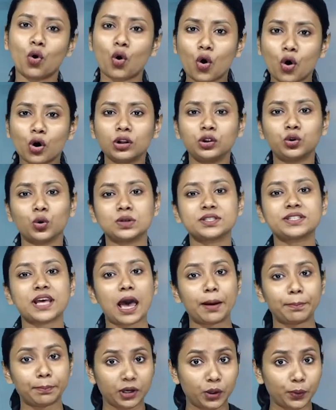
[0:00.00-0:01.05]
all those
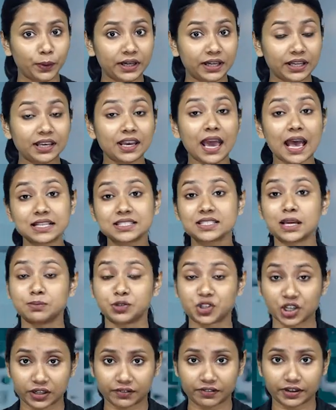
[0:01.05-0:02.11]
ambiguity and
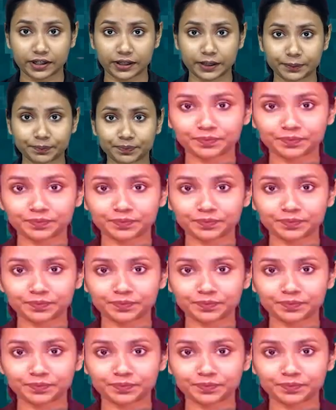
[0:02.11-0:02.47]
subjectivity.